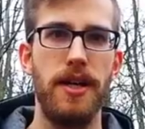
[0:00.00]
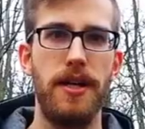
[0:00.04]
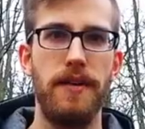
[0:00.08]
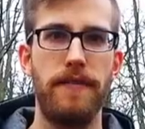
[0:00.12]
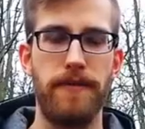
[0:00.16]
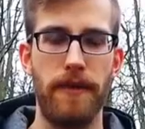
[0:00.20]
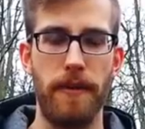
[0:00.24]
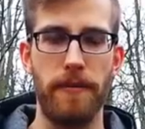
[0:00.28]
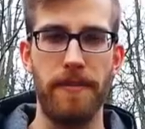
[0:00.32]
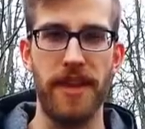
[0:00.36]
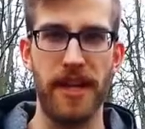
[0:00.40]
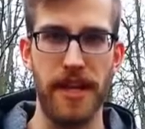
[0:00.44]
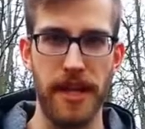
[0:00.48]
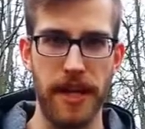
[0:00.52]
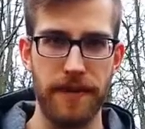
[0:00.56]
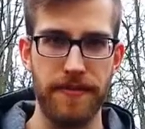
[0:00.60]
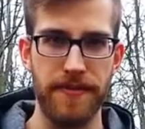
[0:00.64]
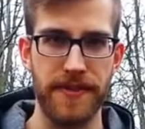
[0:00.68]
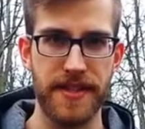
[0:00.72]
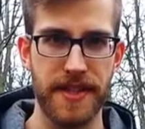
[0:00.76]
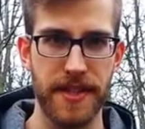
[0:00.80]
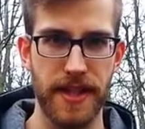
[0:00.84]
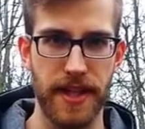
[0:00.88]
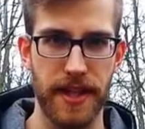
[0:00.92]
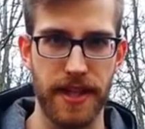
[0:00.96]
from the left
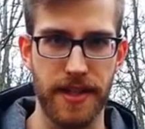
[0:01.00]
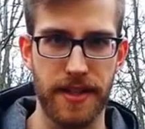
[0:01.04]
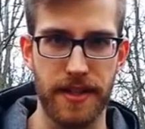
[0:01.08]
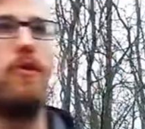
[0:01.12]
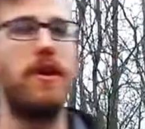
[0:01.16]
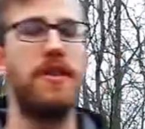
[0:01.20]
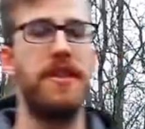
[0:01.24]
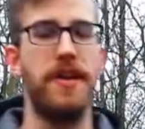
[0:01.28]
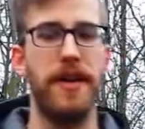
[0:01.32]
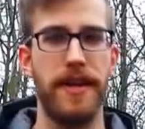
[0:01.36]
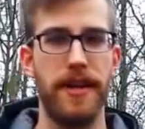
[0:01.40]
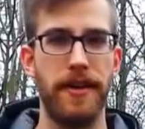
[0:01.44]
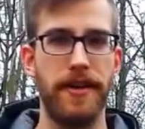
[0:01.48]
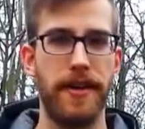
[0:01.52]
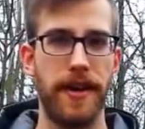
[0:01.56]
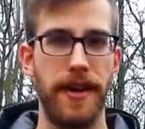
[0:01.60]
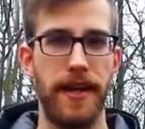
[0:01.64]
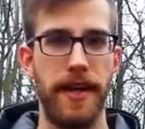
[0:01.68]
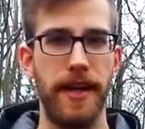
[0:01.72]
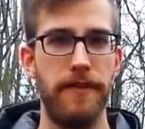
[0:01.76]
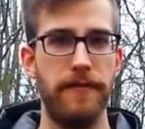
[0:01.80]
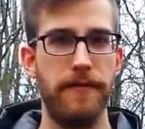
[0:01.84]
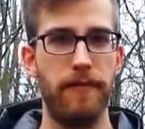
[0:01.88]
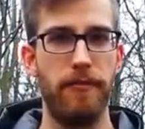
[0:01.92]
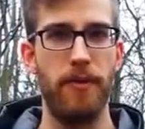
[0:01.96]
side. Whether you can
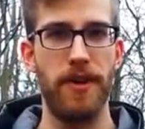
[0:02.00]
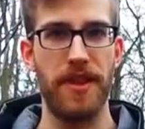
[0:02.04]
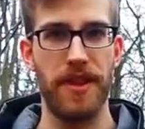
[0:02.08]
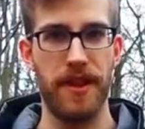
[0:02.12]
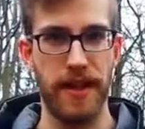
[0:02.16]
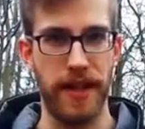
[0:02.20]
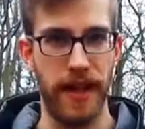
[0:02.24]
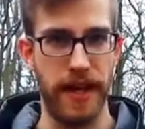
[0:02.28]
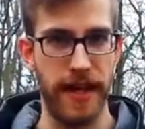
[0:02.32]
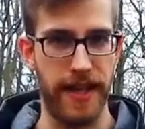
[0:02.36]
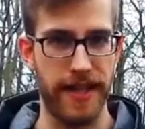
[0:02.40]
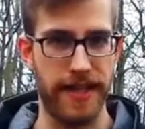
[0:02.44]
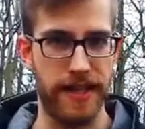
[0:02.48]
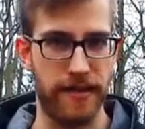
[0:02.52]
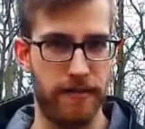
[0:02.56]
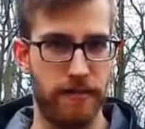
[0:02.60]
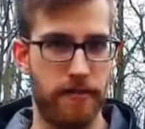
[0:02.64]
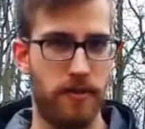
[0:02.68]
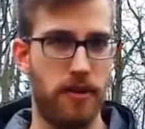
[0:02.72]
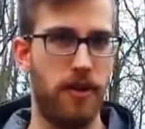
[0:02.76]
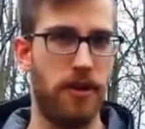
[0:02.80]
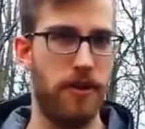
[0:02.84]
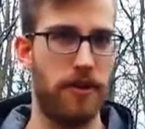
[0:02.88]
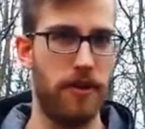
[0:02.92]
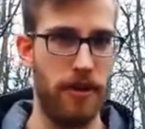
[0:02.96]
live with an item
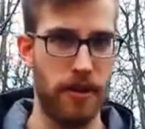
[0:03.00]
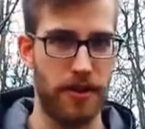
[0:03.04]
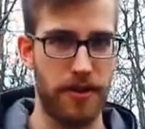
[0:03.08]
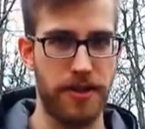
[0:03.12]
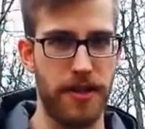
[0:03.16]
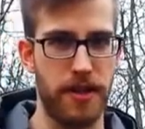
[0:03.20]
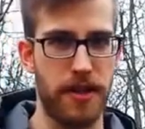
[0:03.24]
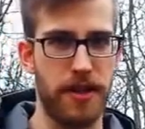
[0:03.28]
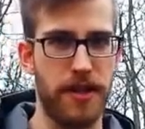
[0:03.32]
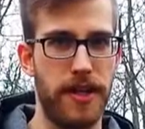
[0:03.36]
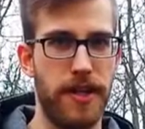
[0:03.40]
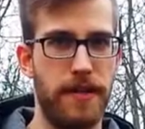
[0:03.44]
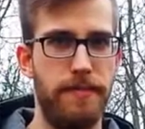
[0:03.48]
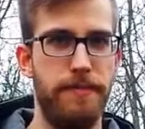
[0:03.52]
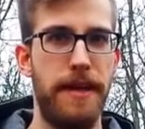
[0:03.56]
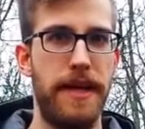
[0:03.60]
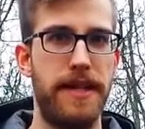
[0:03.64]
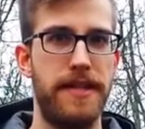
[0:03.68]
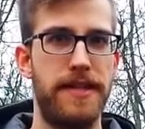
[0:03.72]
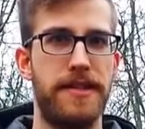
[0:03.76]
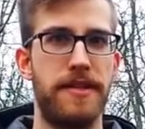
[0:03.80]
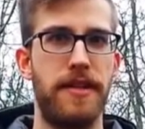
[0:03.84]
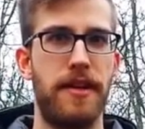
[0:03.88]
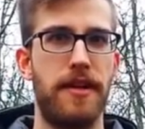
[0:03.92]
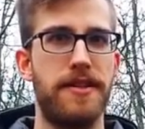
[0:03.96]
or not
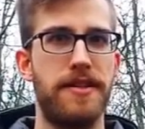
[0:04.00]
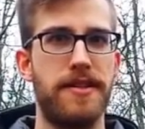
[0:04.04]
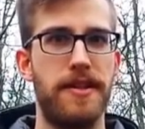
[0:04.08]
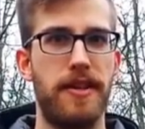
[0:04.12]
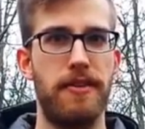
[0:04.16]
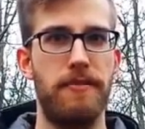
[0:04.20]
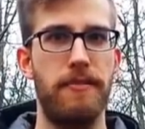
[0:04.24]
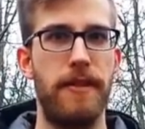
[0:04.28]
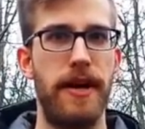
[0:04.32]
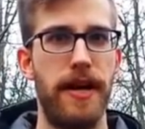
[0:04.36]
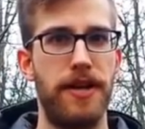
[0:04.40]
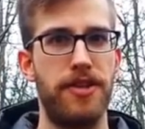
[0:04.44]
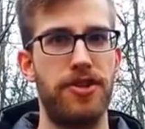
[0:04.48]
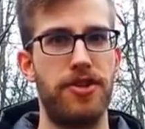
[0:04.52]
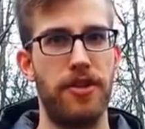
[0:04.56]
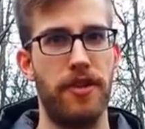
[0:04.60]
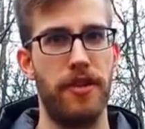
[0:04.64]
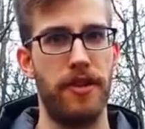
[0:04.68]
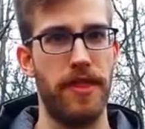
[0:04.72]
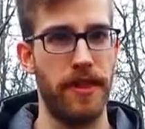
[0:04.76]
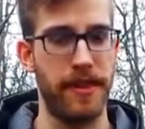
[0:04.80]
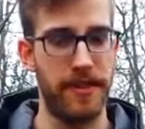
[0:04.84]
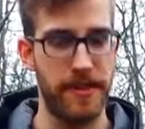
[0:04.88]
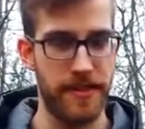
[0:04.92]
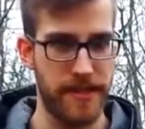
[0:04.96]
depends not so much
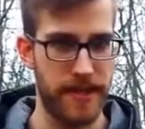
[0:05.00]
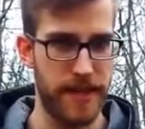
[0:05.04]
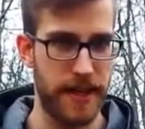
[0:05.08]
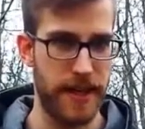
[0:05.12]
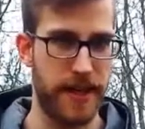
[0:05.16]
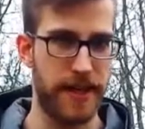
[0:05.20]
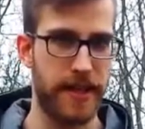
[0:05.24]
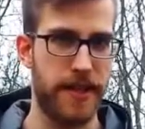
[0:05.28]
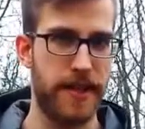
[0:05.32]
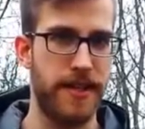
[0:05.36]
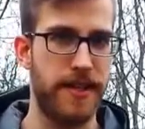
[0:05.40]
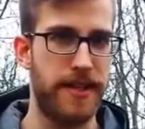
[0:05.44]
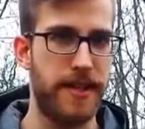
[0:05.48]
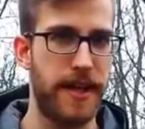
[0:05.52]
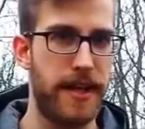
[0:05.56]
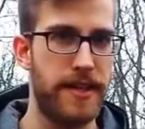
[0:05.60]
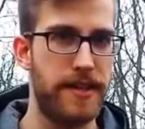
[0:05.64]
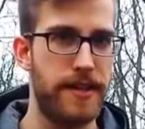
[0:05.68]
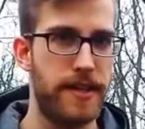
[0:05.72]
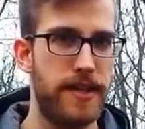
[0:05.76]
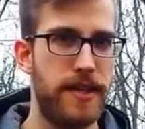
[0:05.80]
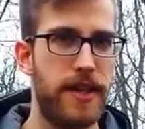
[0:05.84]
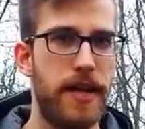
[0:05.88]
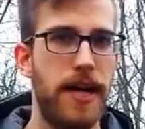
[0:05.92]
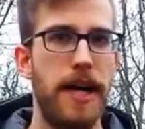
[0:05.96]
on its technical
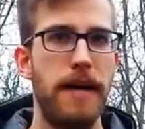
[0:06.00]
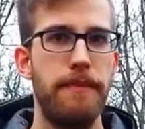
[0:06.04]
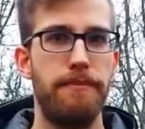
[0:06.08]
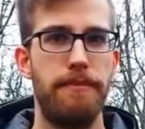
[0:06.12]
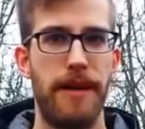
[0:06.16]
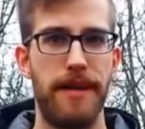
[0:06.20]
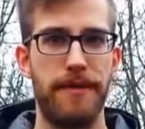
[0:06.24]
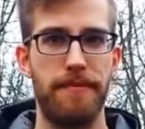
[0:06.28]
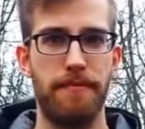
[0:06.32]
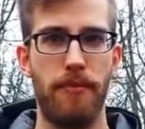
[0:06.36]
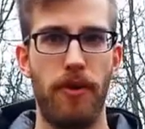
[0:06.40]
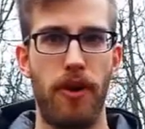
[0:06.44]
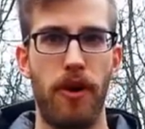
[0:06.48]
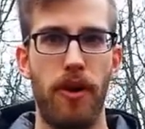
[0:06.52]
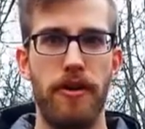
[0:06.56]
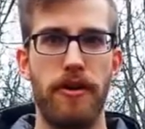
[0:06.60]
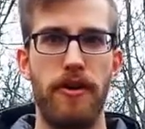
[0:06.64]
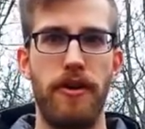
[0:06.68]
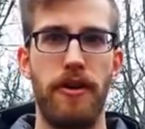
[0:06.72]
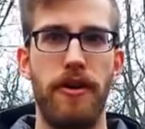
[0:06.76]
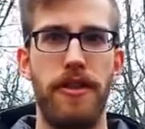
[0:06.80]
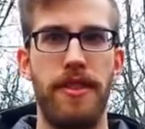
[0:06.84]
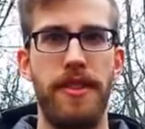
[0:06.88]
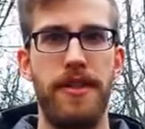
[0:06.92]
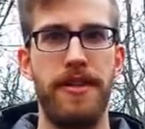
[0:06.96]
data, but more
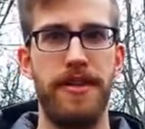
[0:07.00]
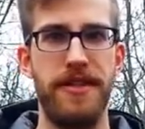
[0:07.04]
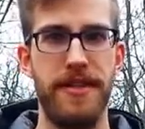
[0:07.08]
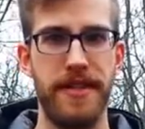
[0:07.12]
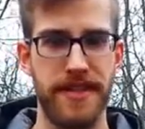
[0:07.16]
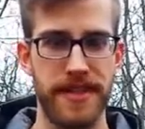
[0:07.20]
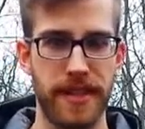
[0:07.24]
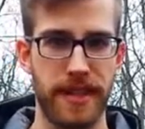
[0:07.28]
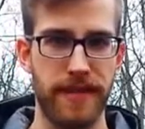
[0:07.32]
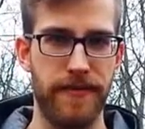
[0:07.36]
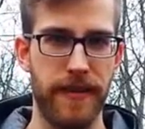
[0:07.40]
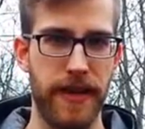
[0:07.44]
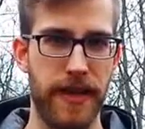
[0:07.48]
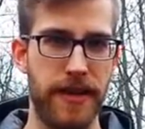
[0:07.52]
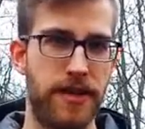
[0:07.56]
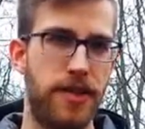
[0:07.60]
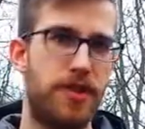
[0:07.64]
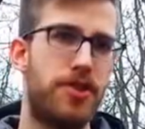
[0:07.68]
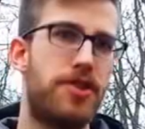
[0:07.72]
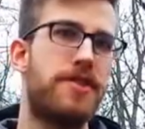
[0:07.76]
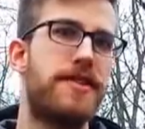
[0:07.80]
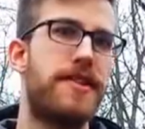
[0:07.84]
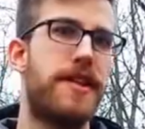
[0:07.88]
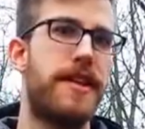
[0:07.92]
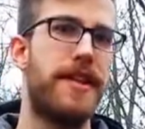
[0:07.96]
on the
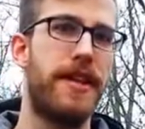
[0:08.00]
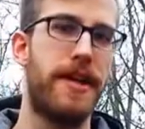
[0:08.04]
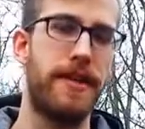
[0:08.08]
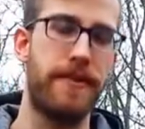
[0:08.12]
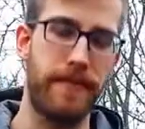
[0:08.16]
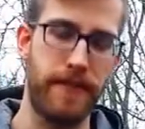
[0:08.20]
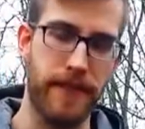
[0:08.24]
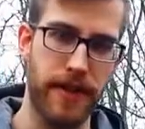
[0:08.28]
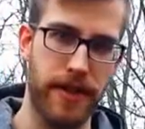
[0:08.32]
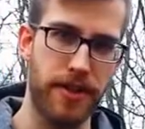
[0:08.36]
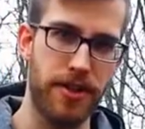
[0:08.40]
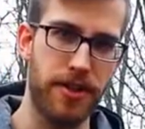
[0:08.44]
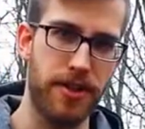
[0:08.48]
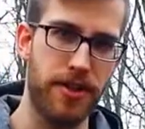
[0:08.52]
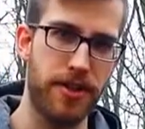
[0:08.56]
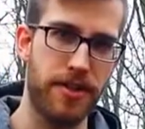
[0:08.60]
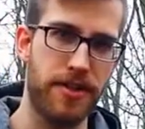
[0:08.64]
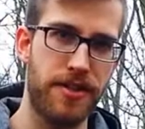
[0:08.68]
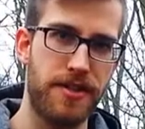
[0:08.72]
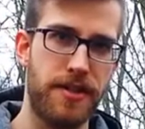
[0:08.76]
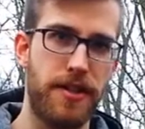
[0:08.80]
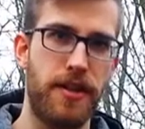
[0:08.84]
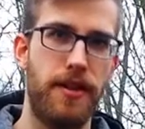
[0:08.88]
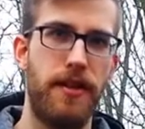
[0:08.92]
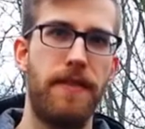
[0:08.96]
disadvantages and advantages
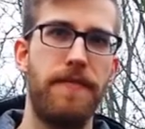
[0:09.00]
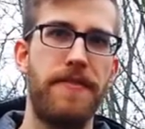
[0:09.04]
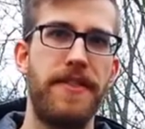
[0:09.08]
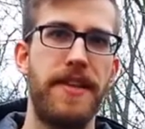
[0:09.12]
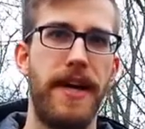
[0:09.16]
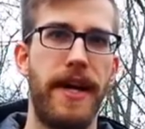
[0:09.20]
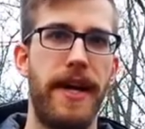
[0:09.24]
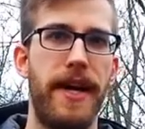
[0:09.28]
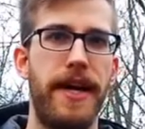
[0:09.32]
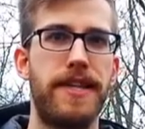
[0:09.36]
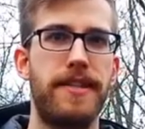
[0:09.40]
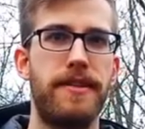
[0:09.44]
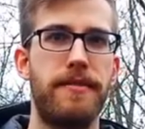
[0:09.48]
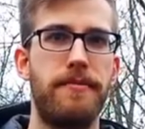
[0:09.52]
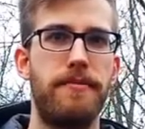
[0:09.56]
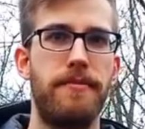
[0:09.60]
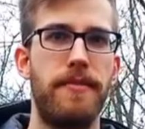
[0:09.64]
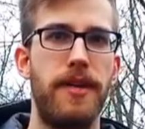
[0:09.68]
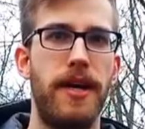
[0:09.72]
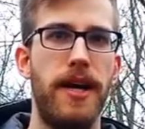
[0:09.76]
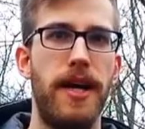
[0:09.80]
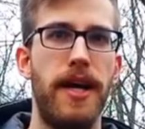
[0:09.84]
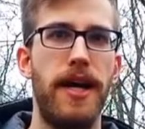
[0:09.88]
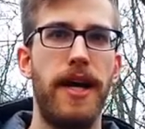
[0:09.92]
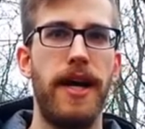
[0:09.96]
of the item
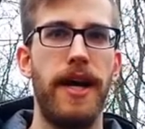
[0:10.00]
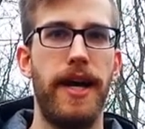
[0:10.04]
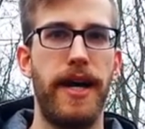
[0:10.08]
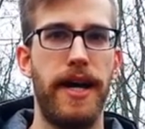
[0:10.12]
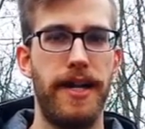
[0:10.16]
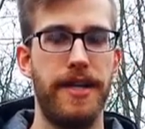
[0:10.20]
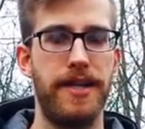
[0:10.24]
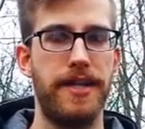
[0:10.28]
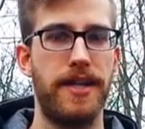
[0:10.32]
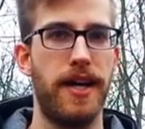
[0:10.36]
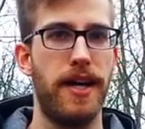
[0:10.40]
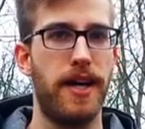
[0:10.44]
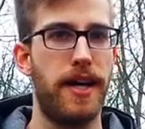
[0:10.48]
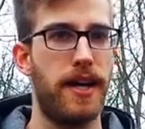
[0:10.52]
and